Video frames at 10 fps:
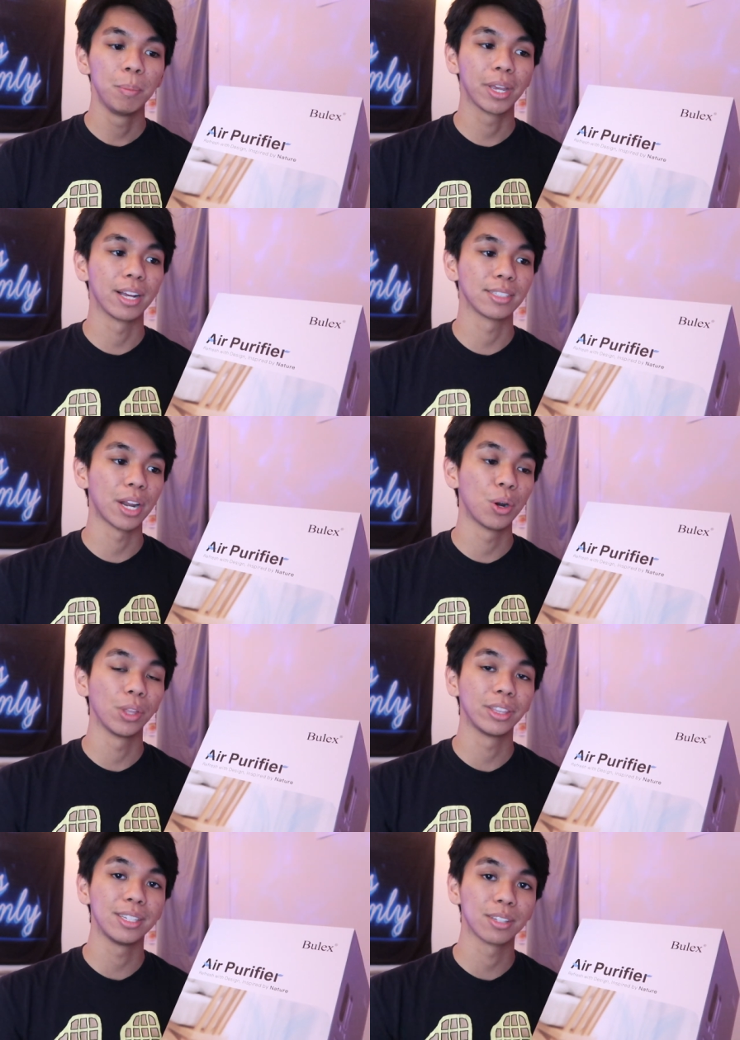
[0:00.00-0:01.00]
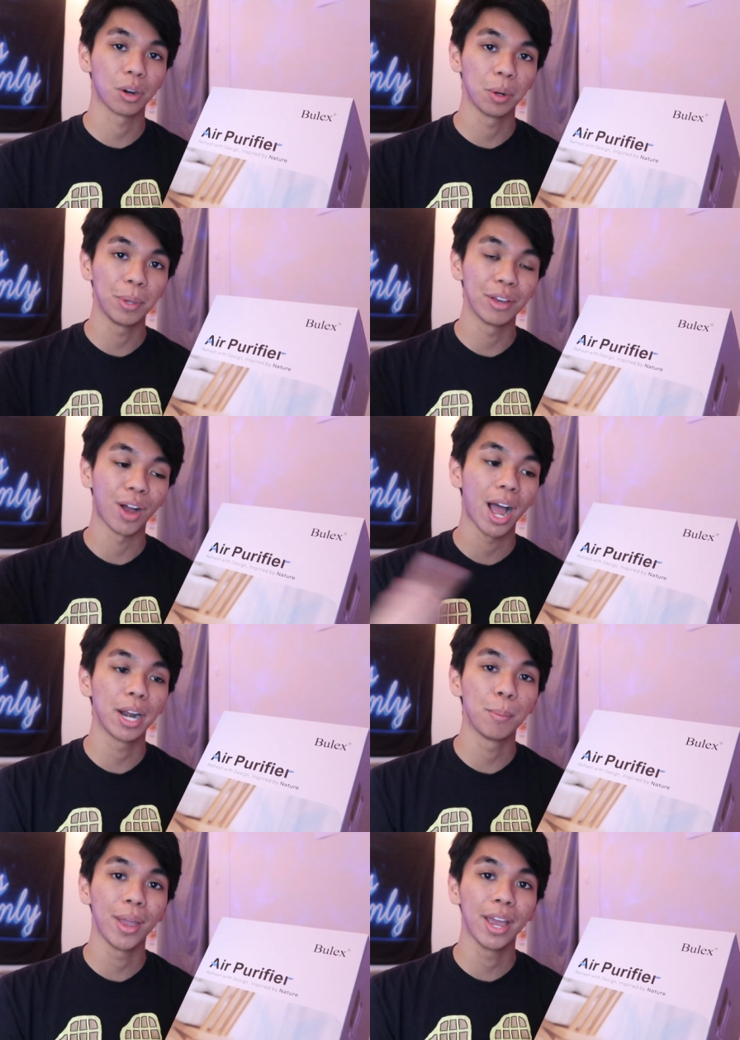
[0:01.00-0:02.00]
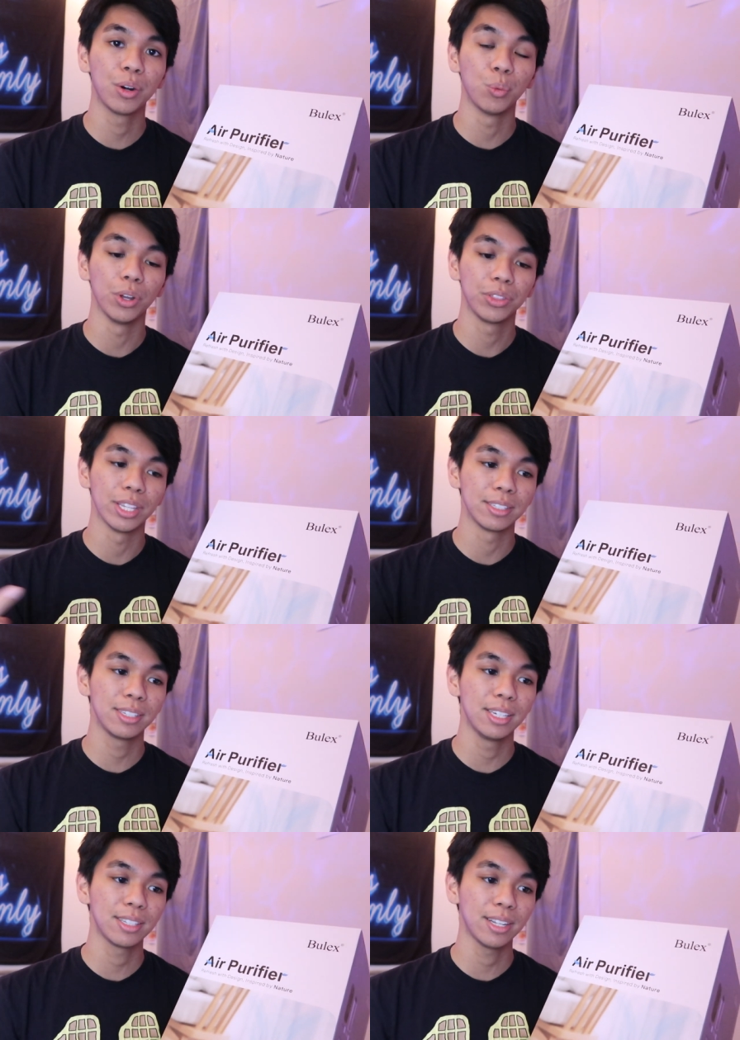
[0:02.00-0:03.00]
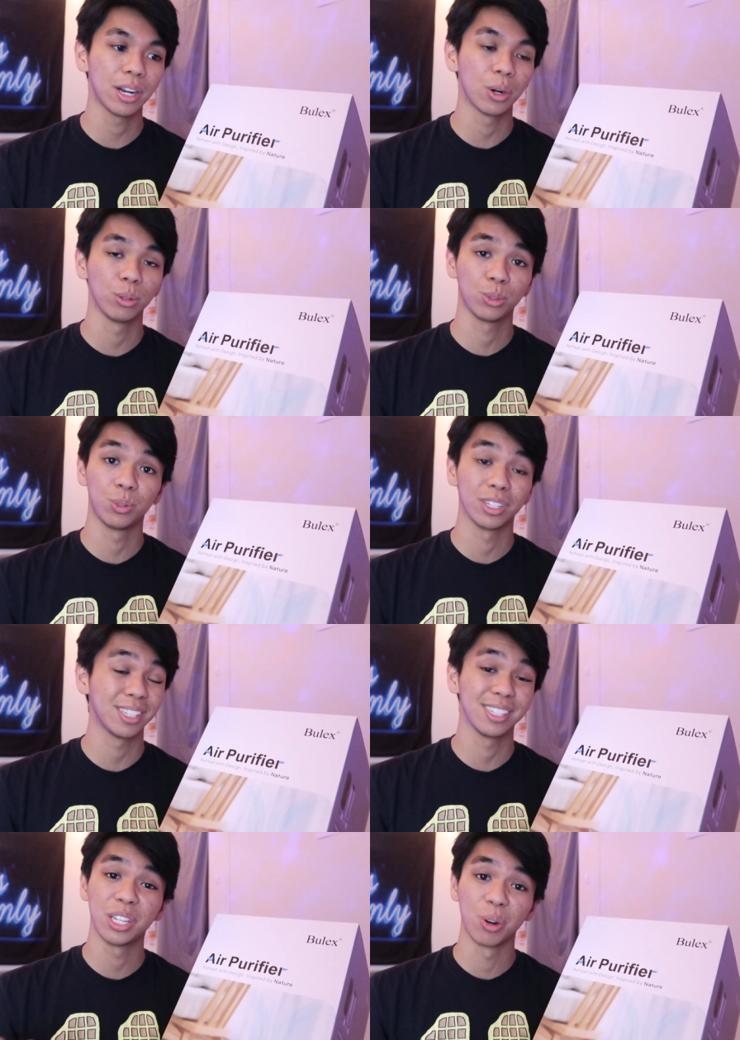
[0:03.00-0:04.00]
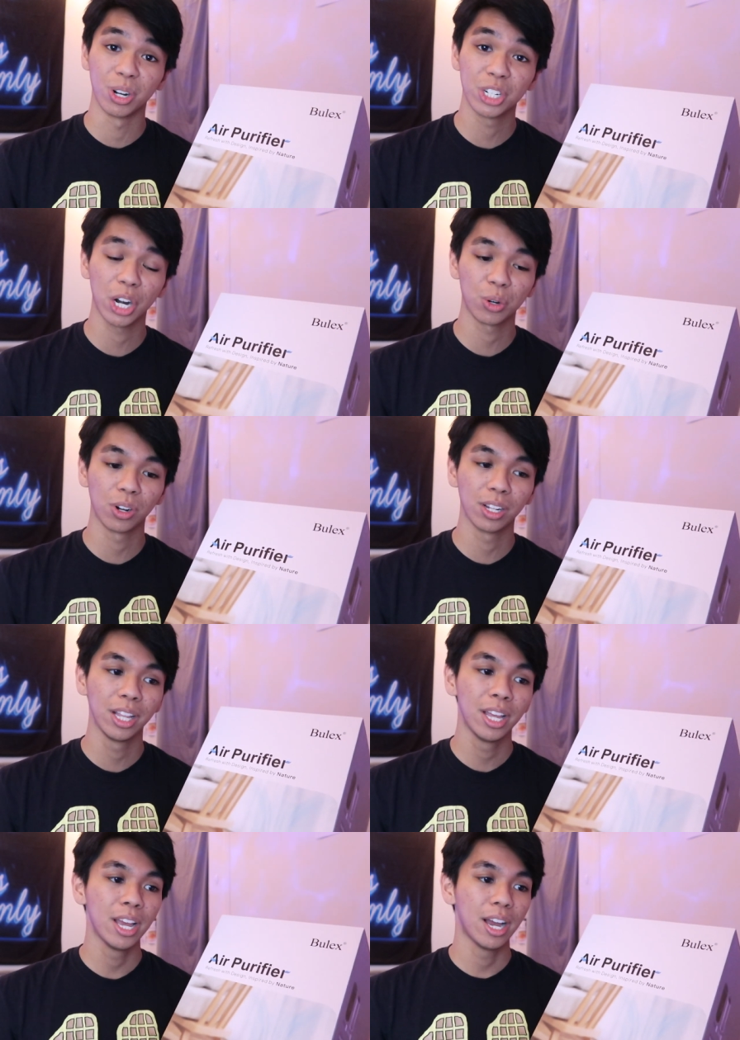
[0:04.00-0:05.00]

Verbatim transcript: because I know that these are going to be of high demand with the season and also just this year in general.